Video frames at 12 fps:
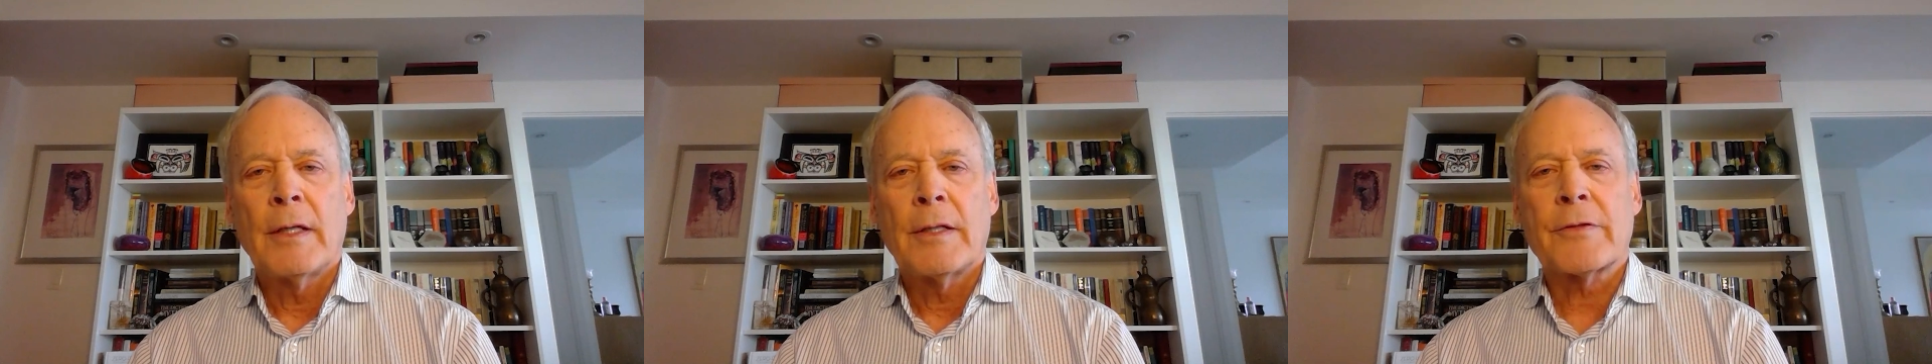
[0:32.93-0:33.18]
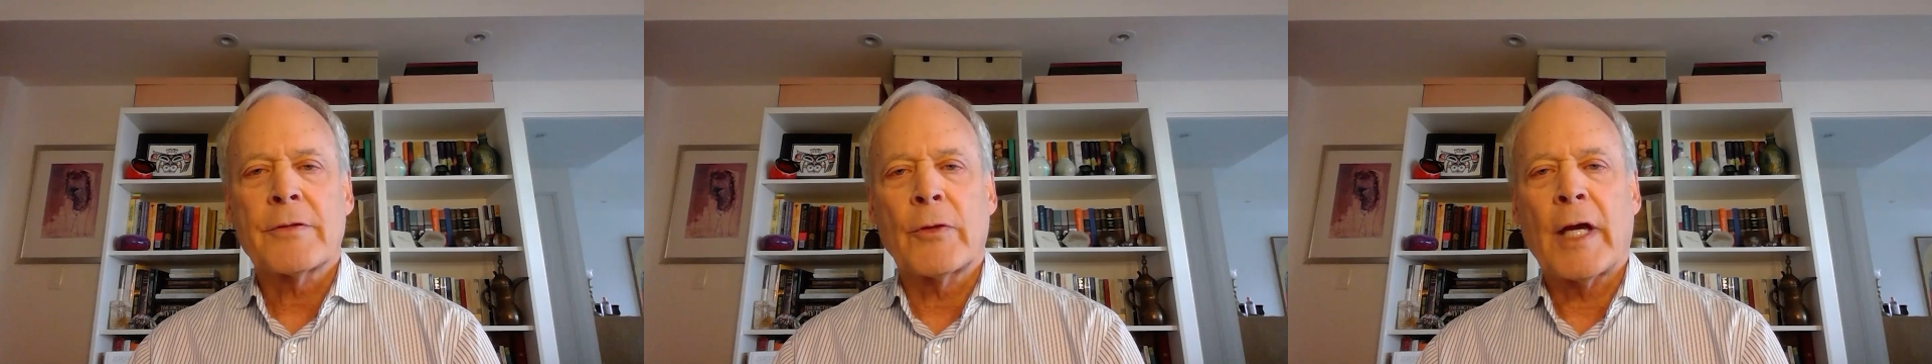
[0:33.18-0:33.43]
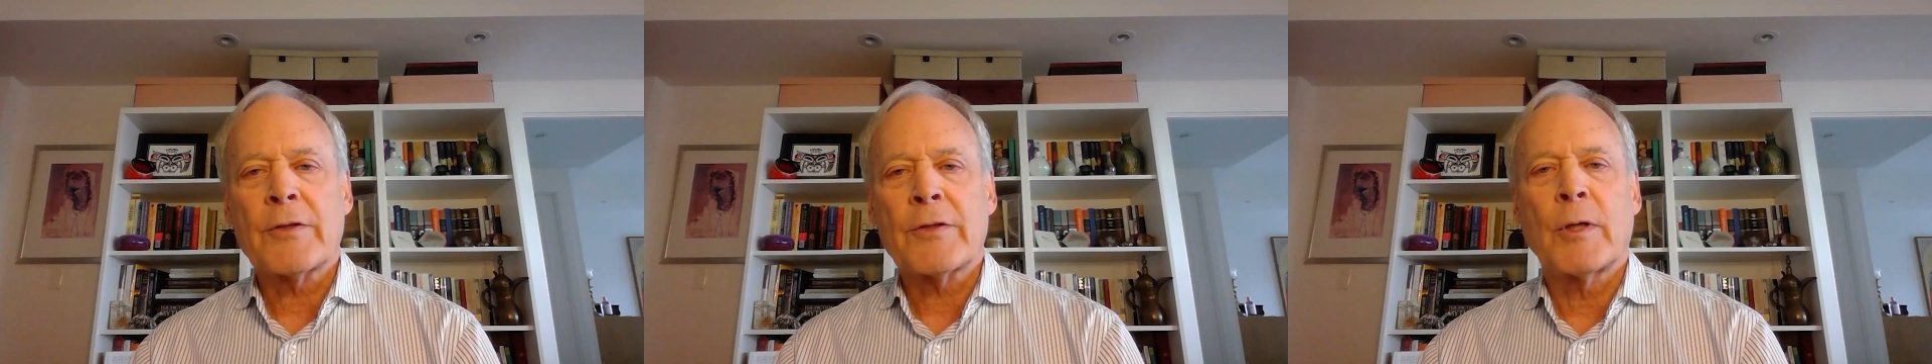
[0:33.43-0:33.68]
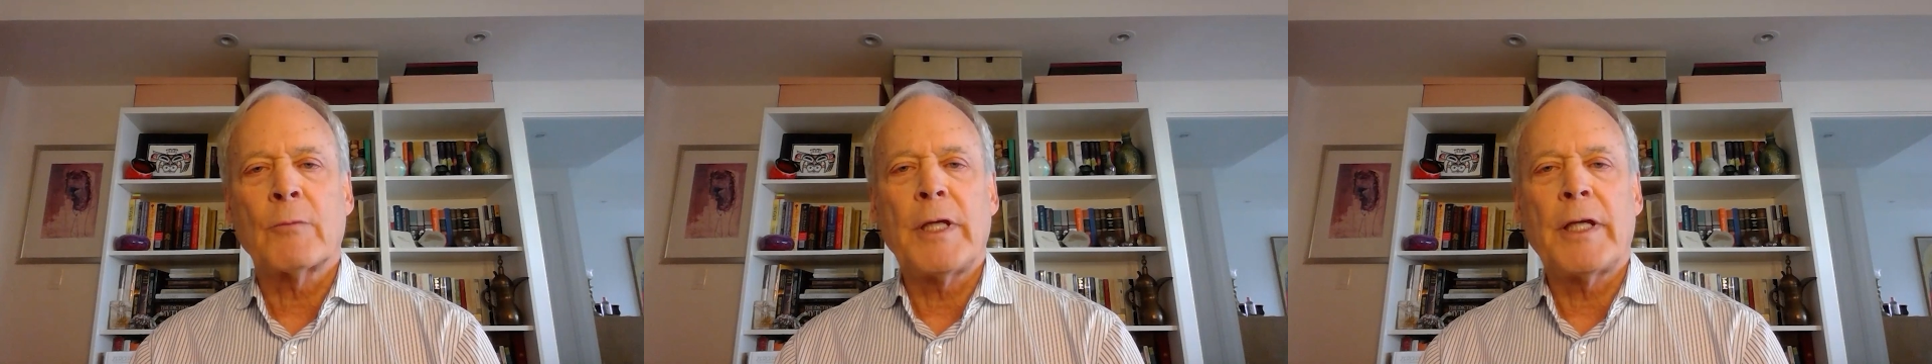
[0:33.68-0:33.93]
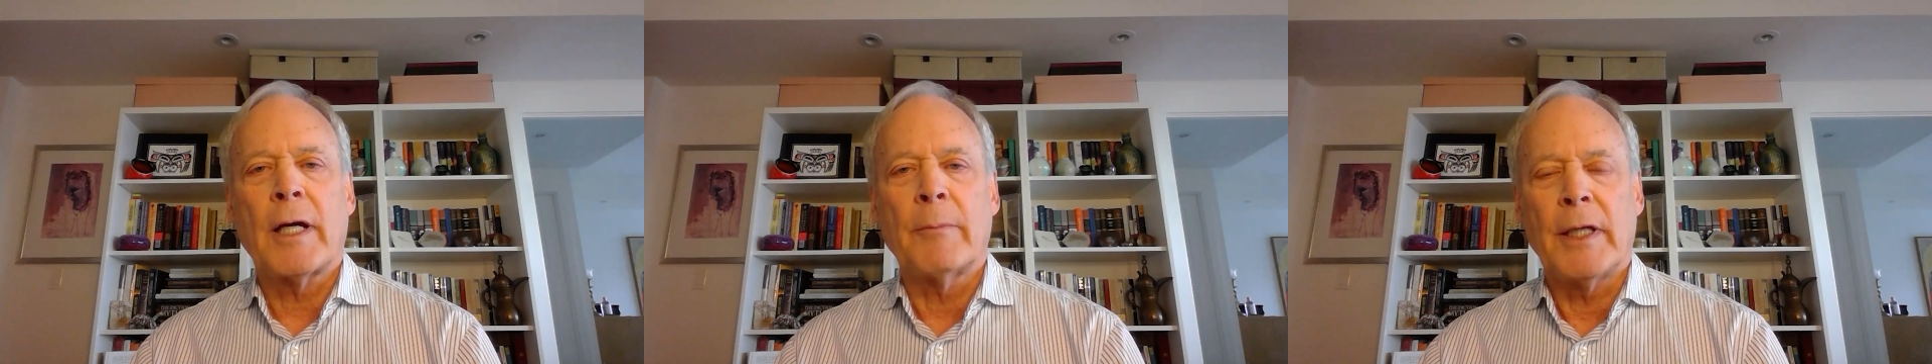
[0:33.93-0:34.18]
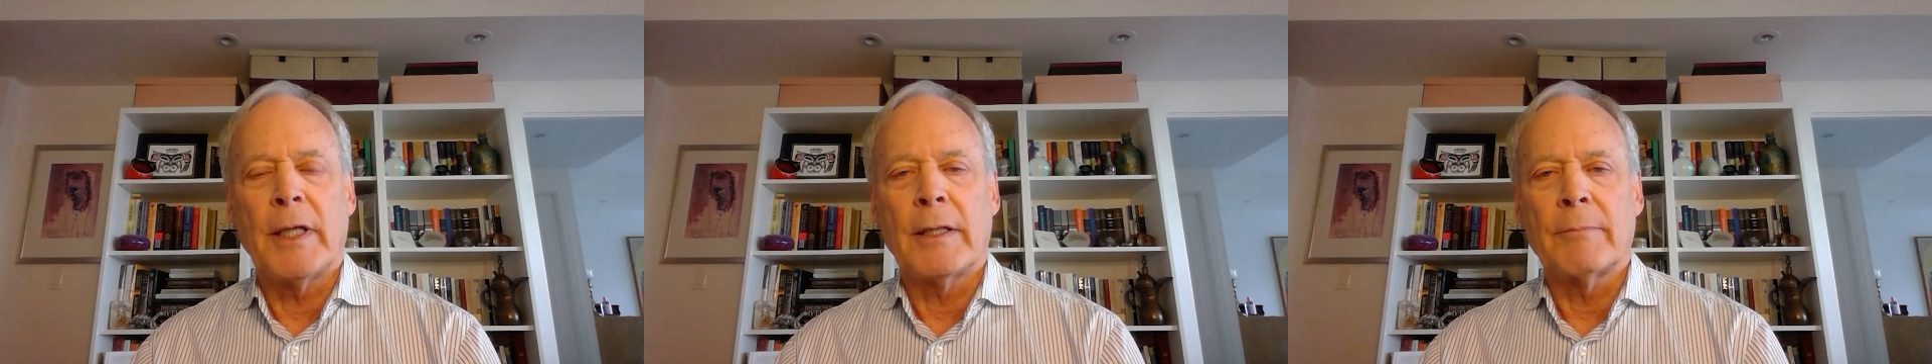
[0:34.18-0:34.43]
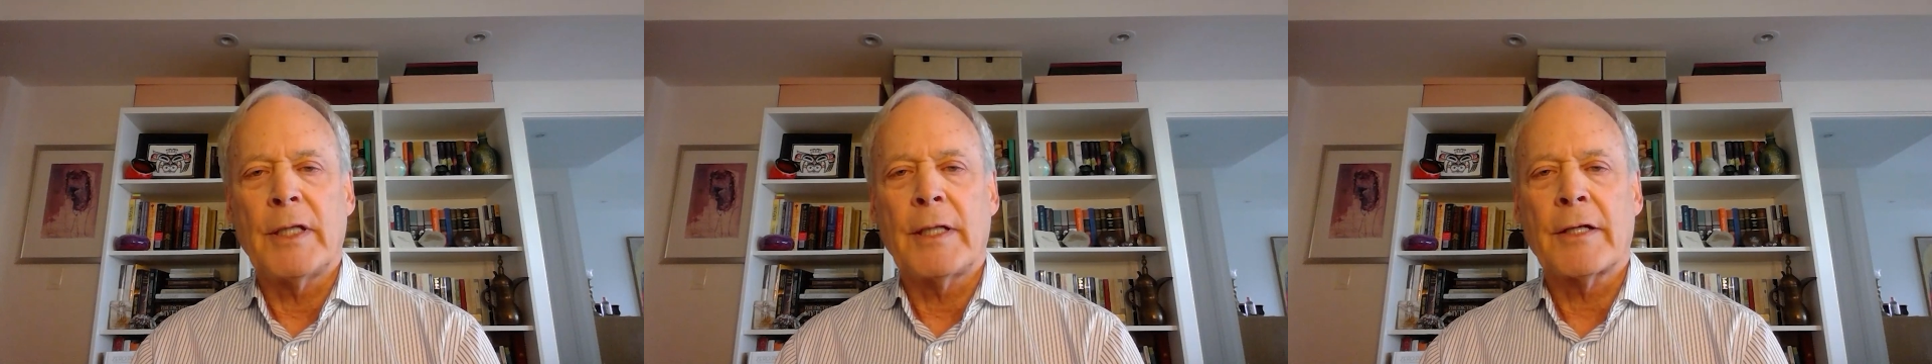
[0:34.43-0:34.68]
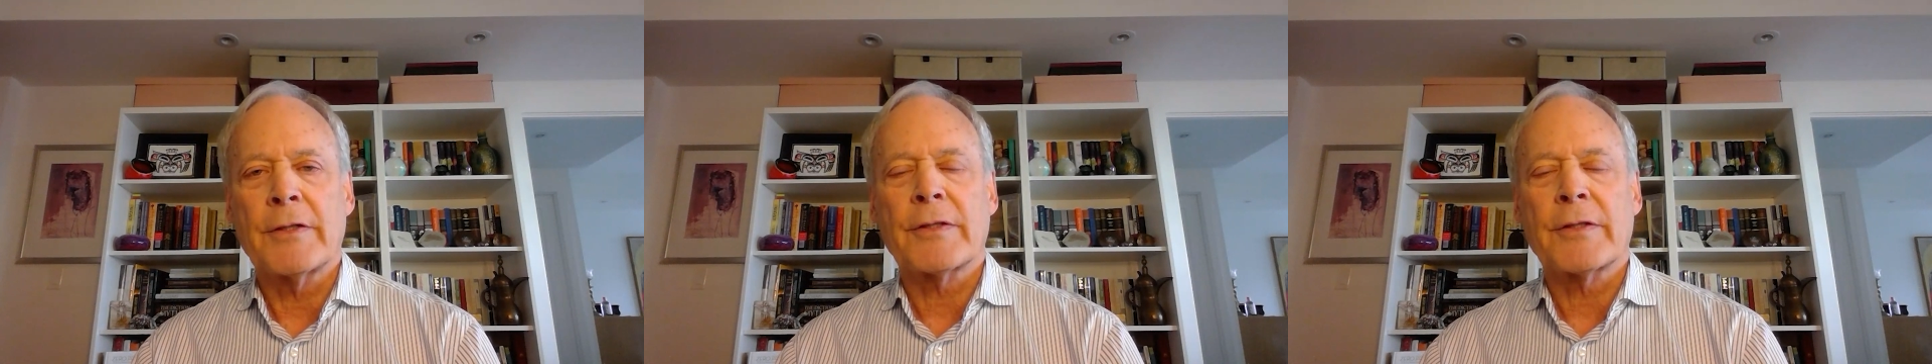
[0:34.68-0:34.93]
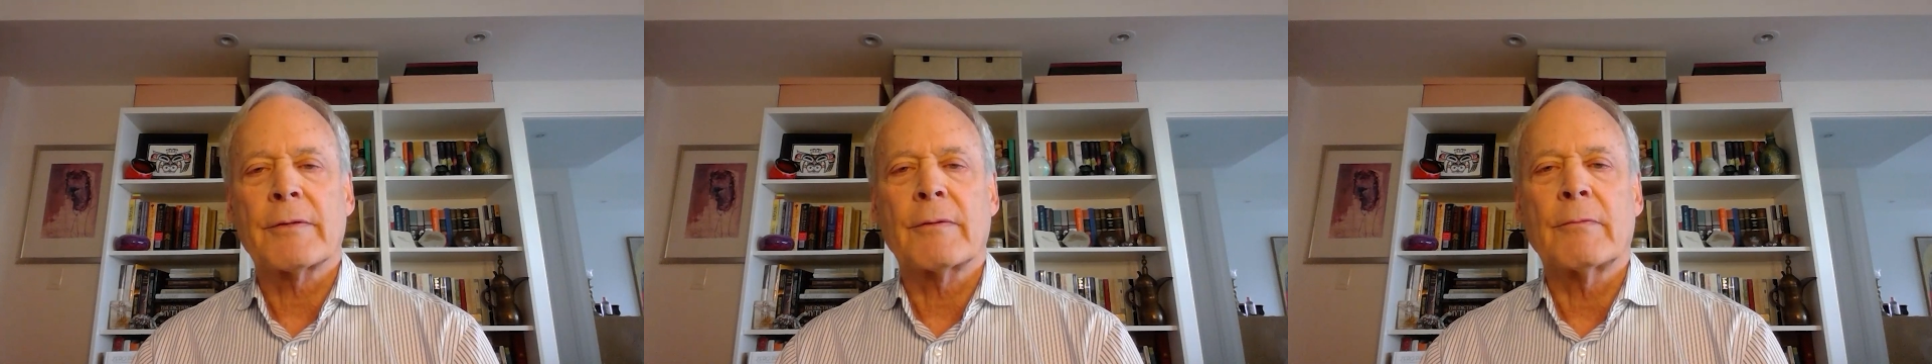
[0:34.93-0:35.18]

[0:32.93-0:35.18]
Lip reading: So that's where we come in, because